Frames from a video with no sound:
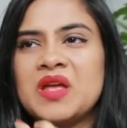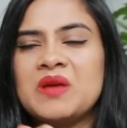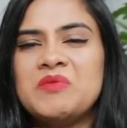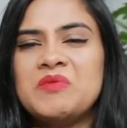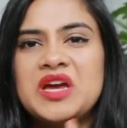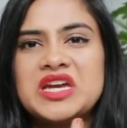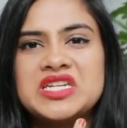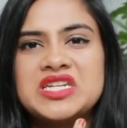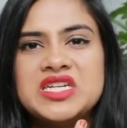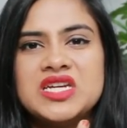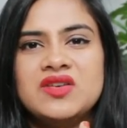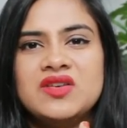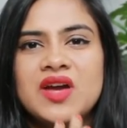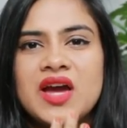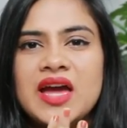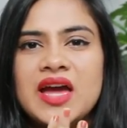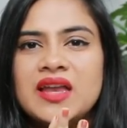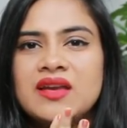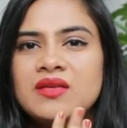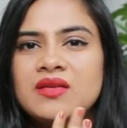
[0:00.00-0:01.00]
bacteria,
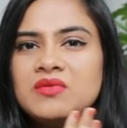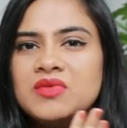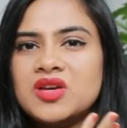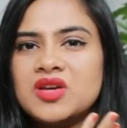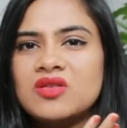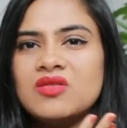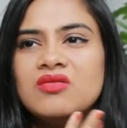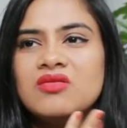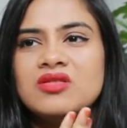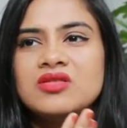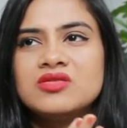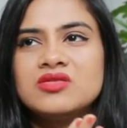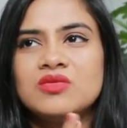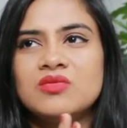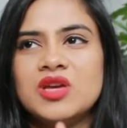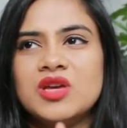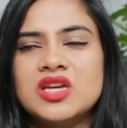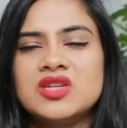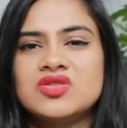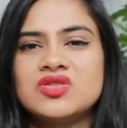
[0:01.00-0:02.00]
and, you know, also
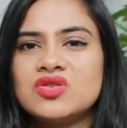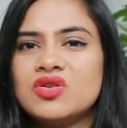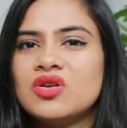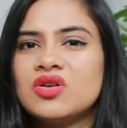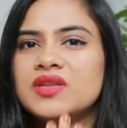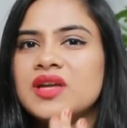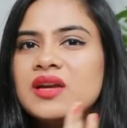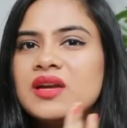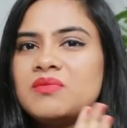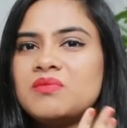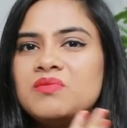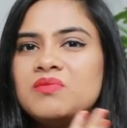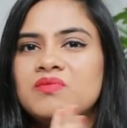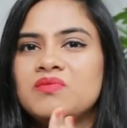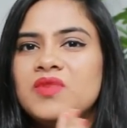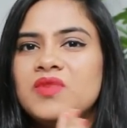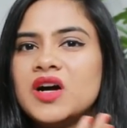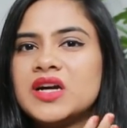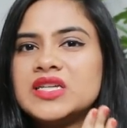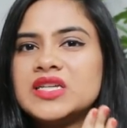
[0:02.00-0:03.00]
make sure that
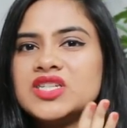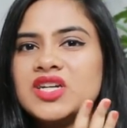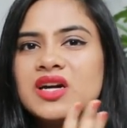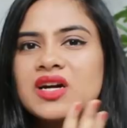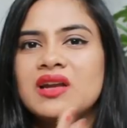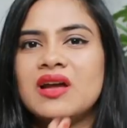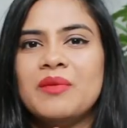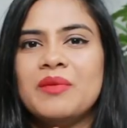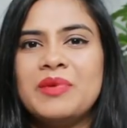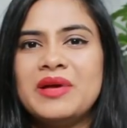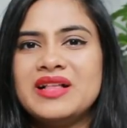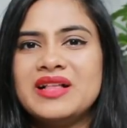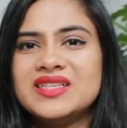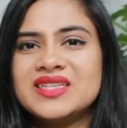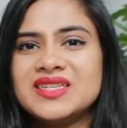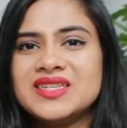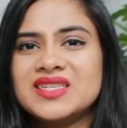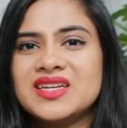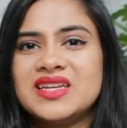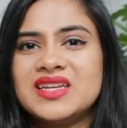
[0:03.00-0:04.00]
baki jagah na
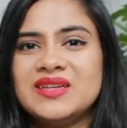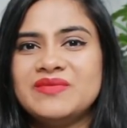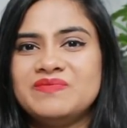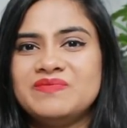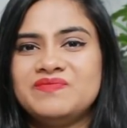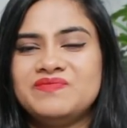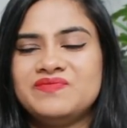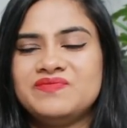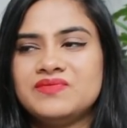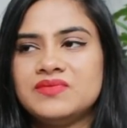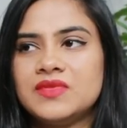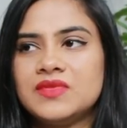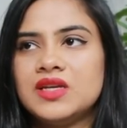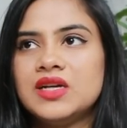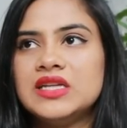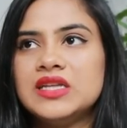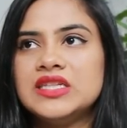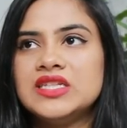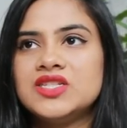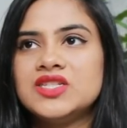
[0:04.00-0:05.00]
phailne sari
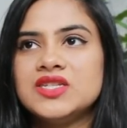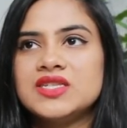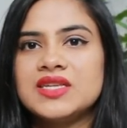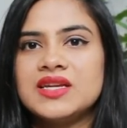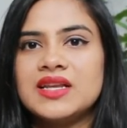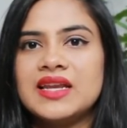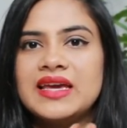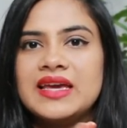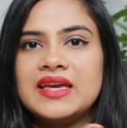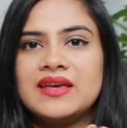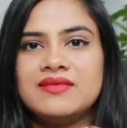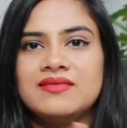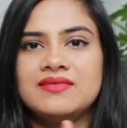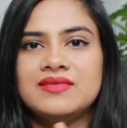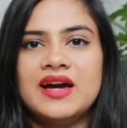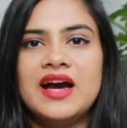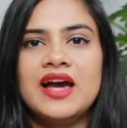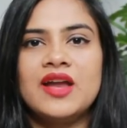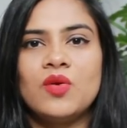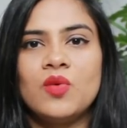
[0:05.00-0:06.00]
gandi cheeze, like,
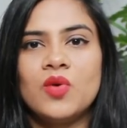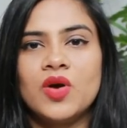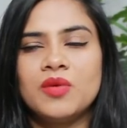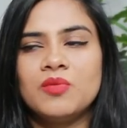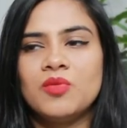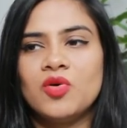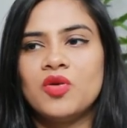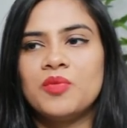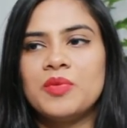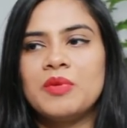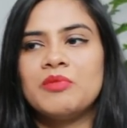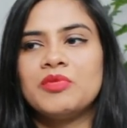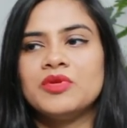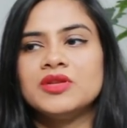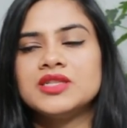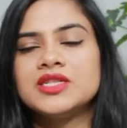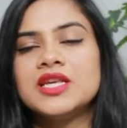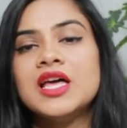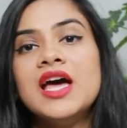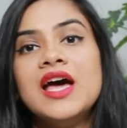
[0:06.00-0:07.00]
I don't want more
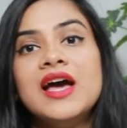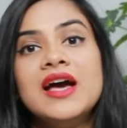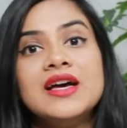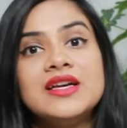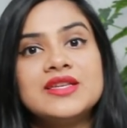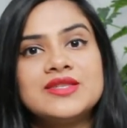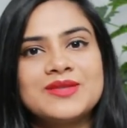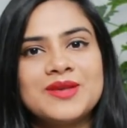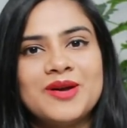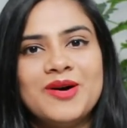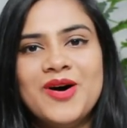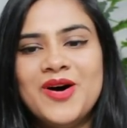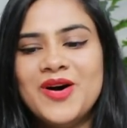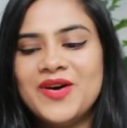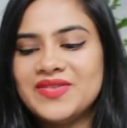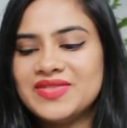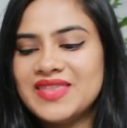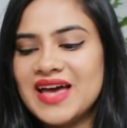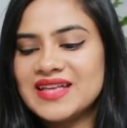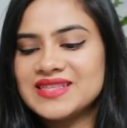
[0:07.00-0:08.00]
pimples. So
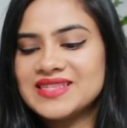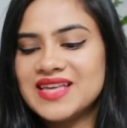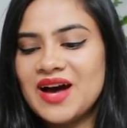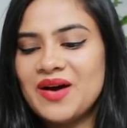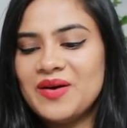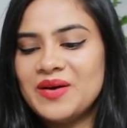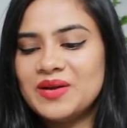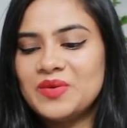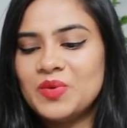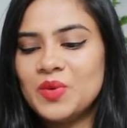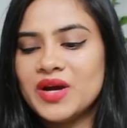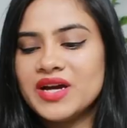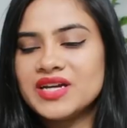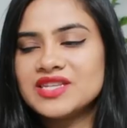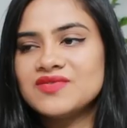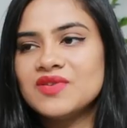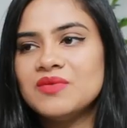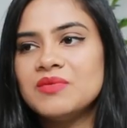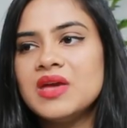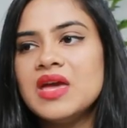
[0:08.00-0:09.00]
that's how it
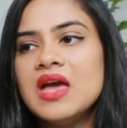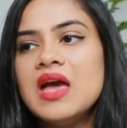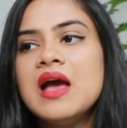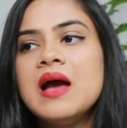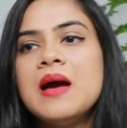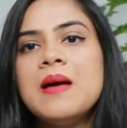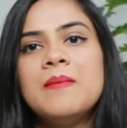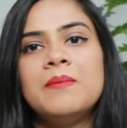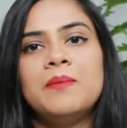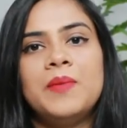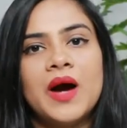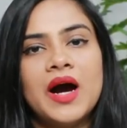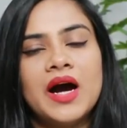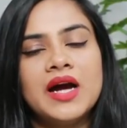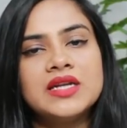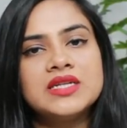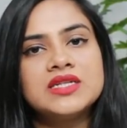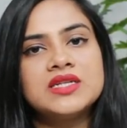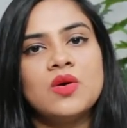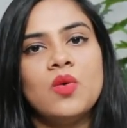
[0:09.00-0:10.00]
works for me.
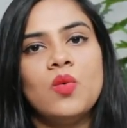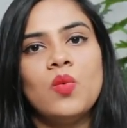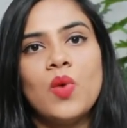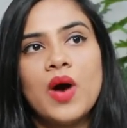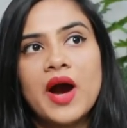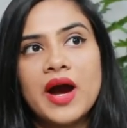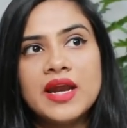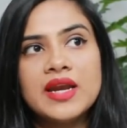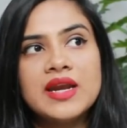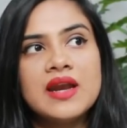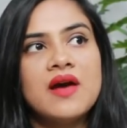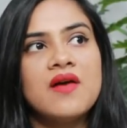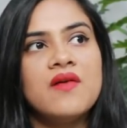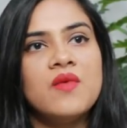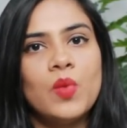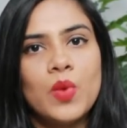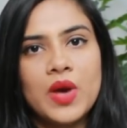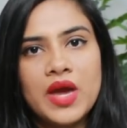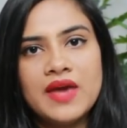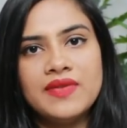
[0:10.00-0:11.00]
But one
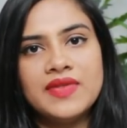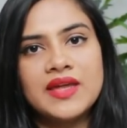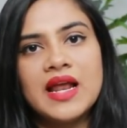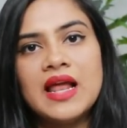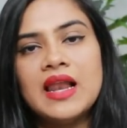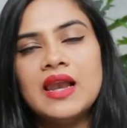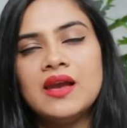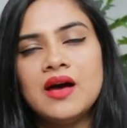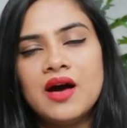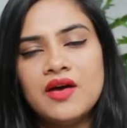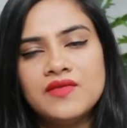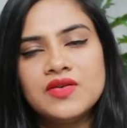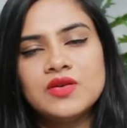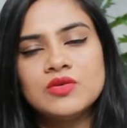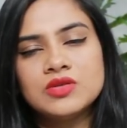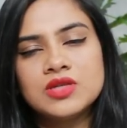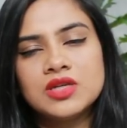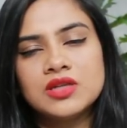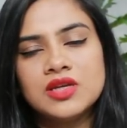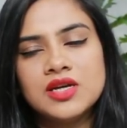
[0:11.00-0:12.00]
way that I love
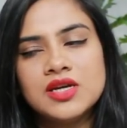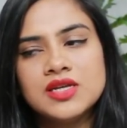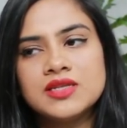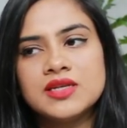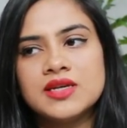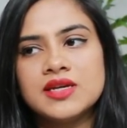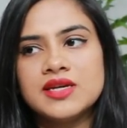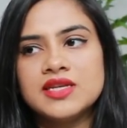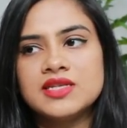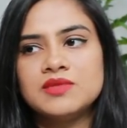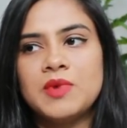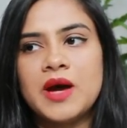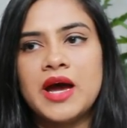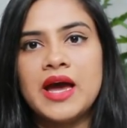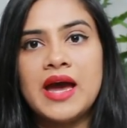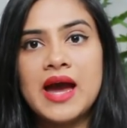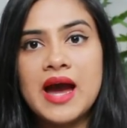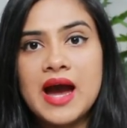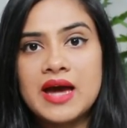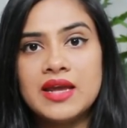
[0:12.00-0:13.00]
using this is
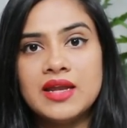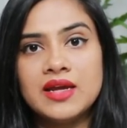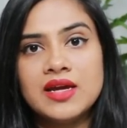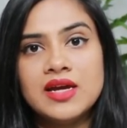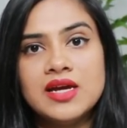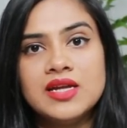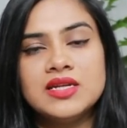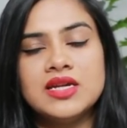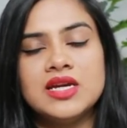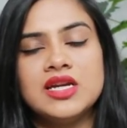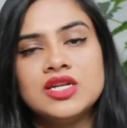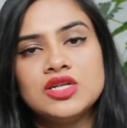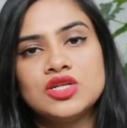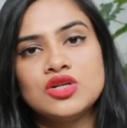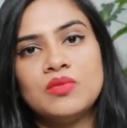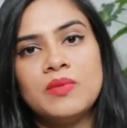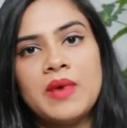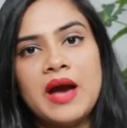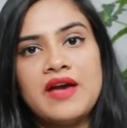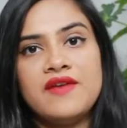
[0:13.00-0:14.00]
by adding it
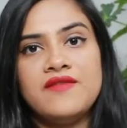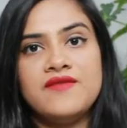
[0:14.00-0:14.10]
into my